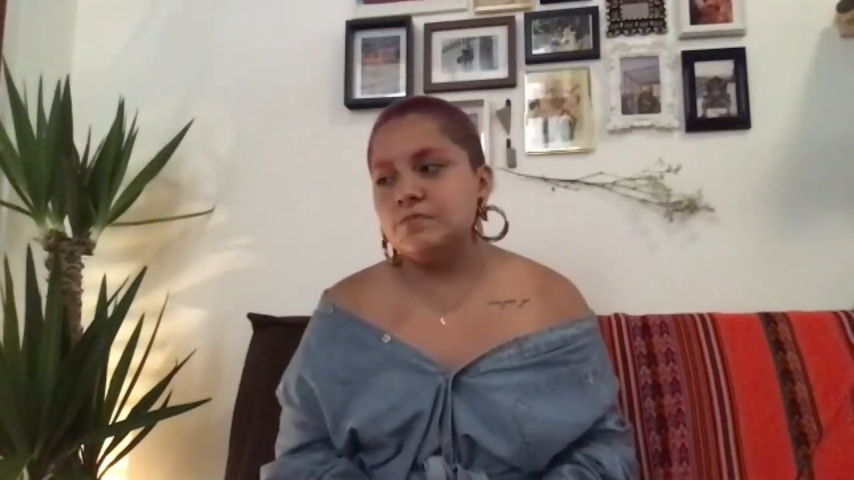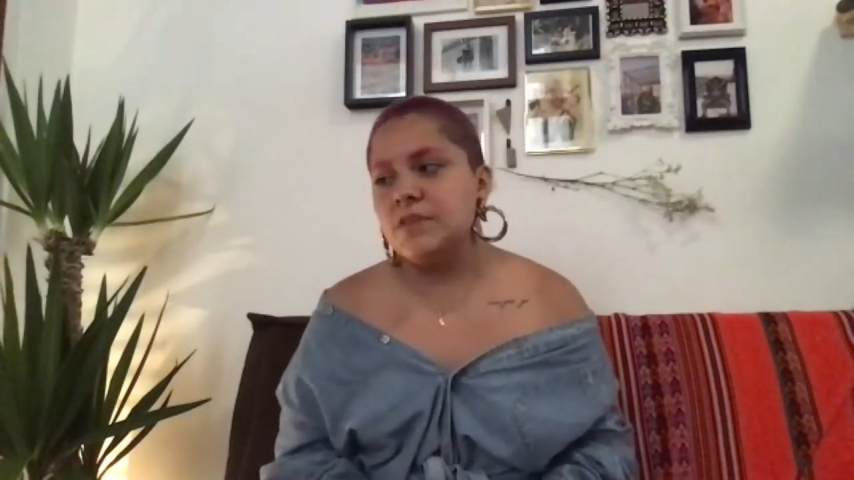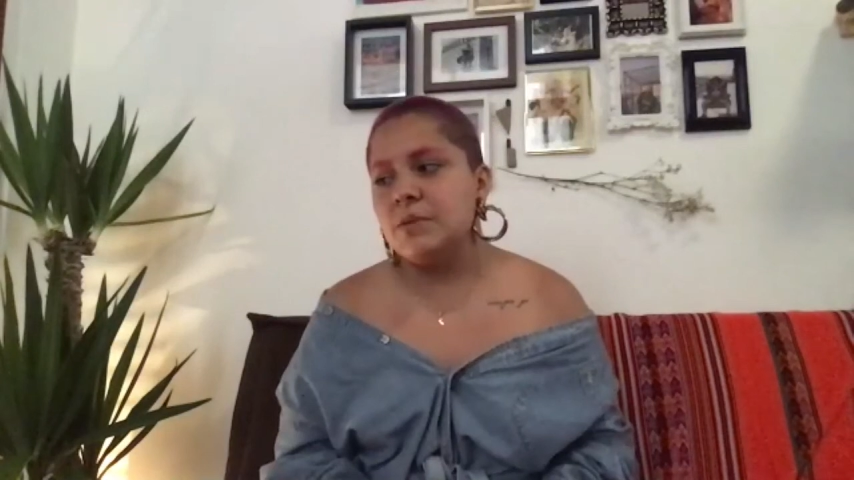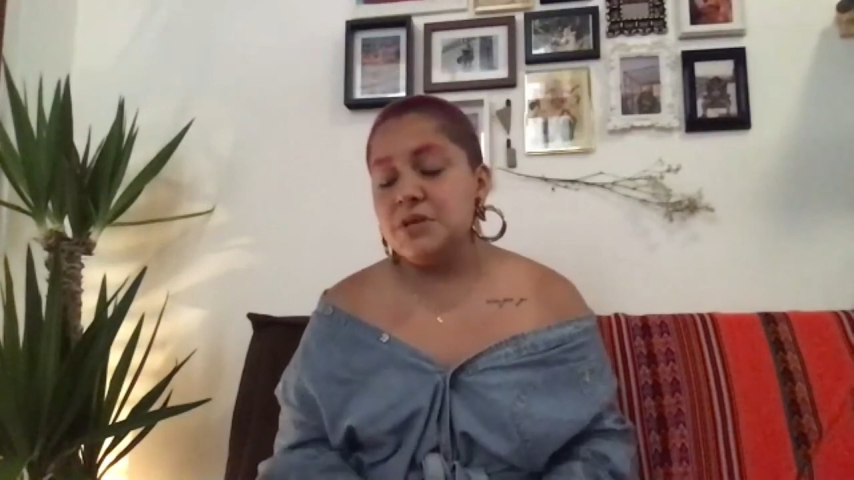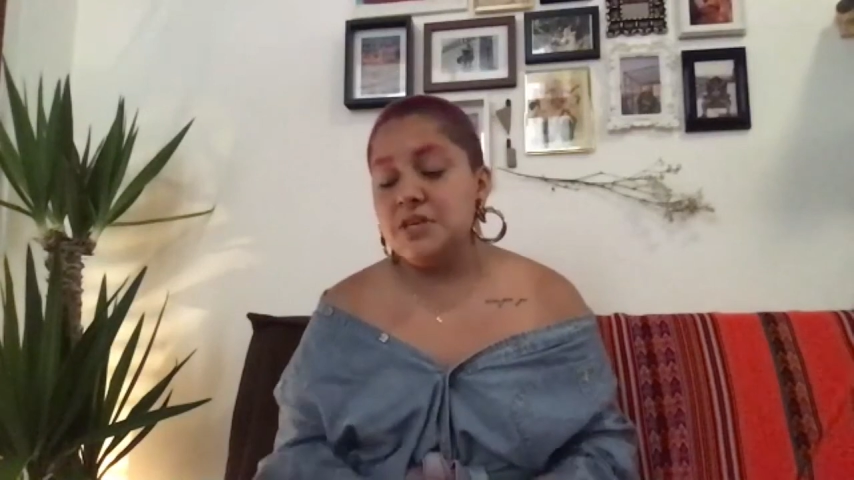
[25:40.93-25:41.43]

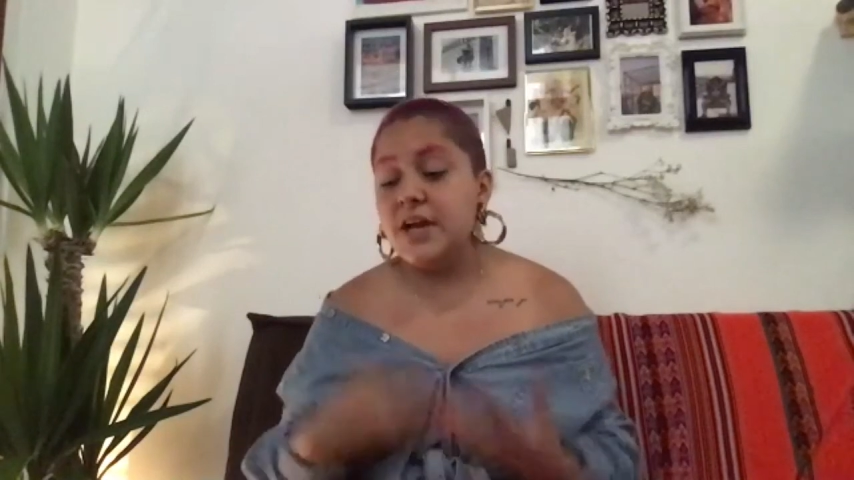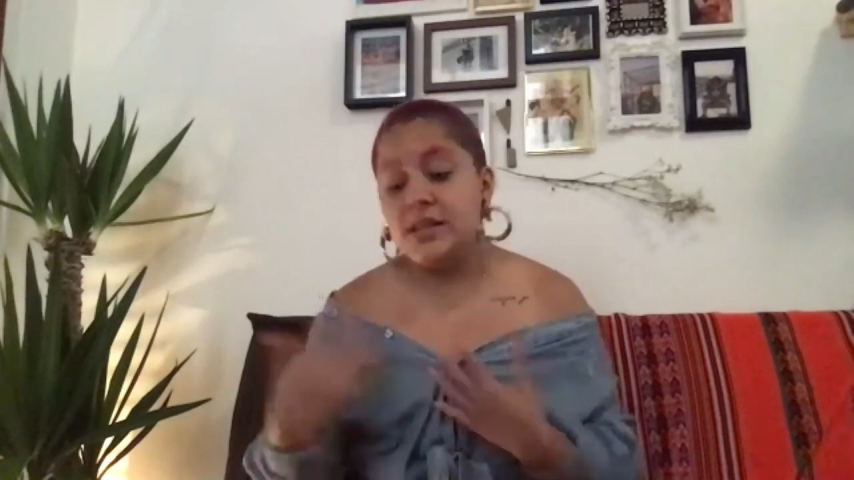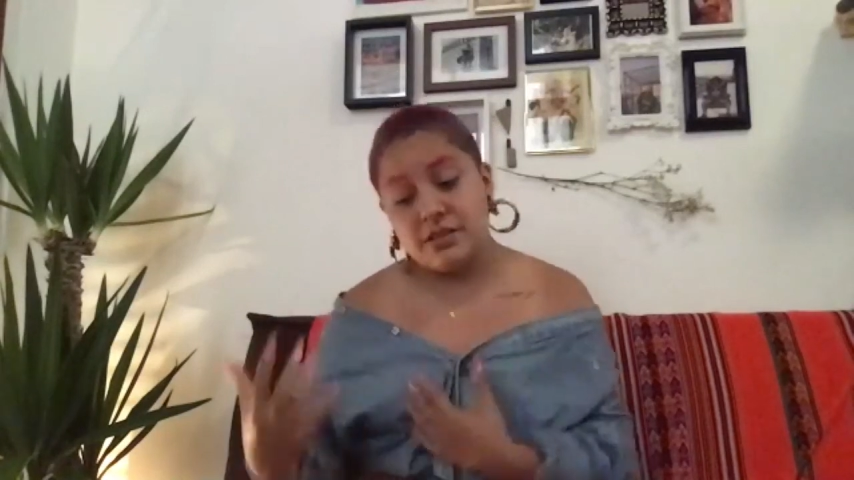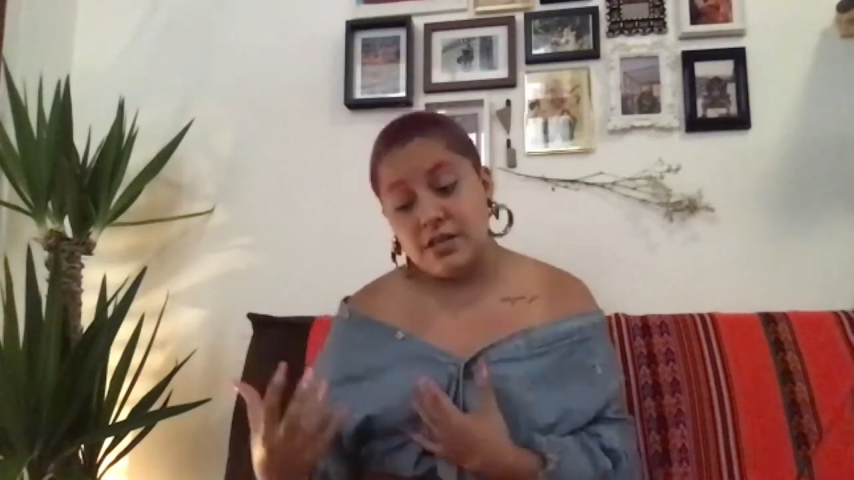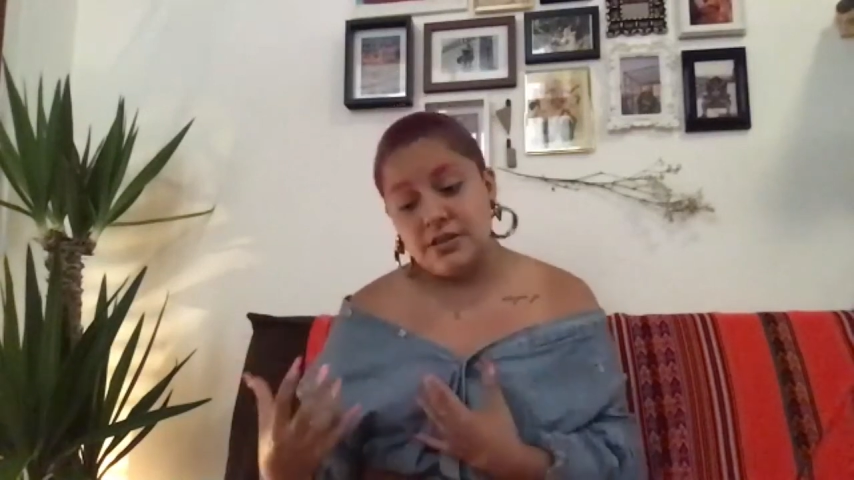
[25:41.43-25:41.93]
me and
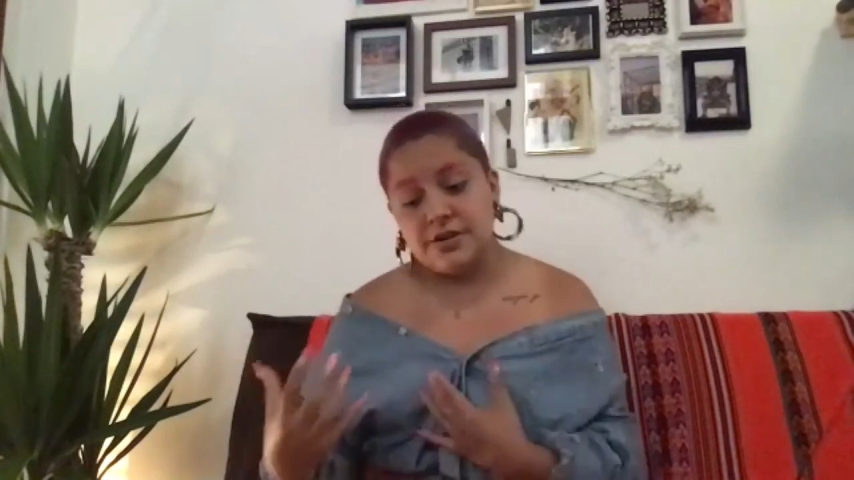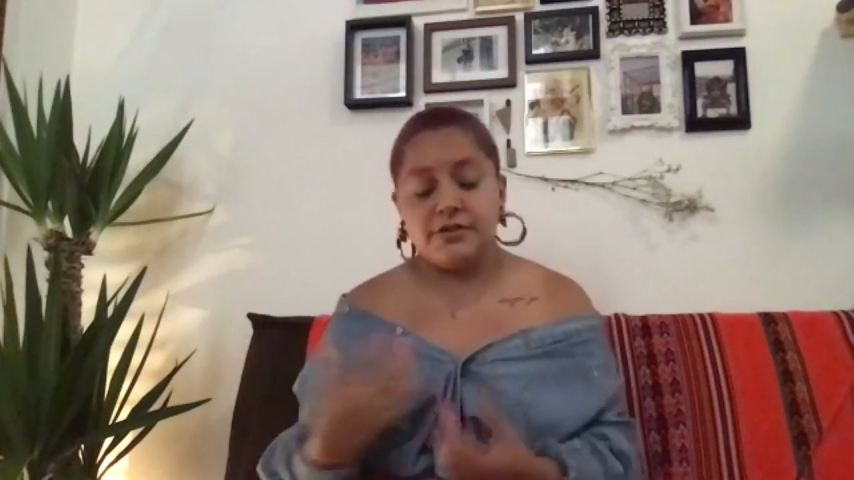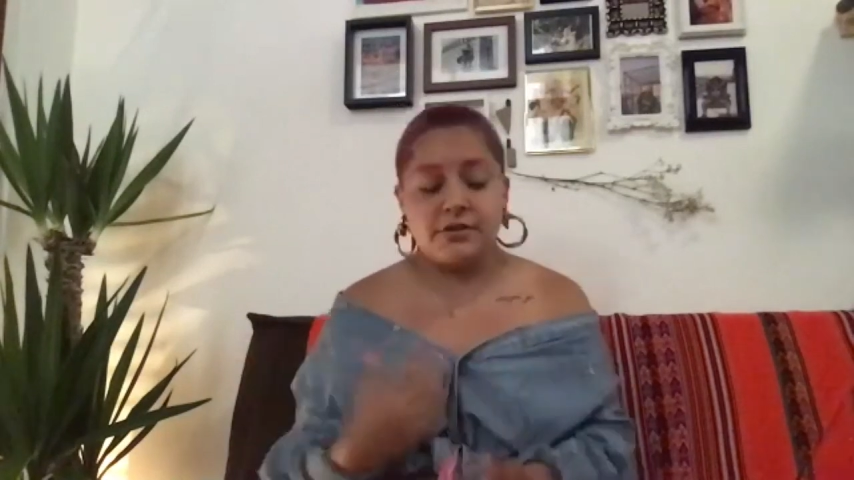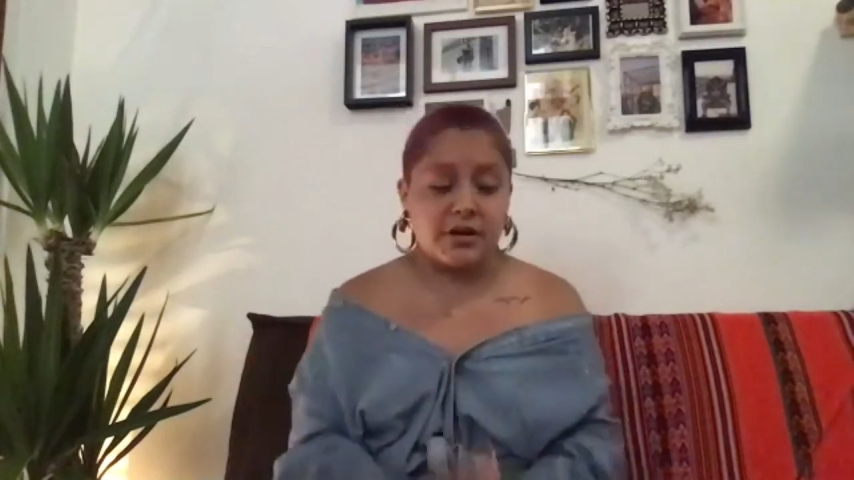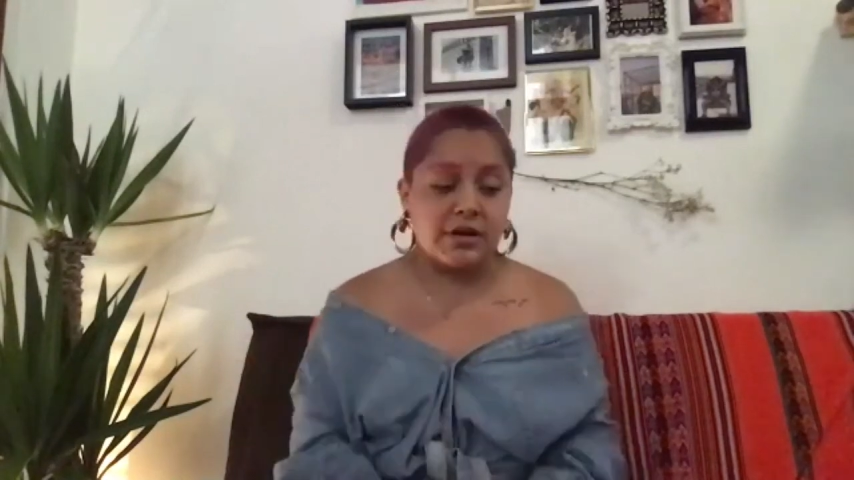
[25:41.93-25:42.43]
another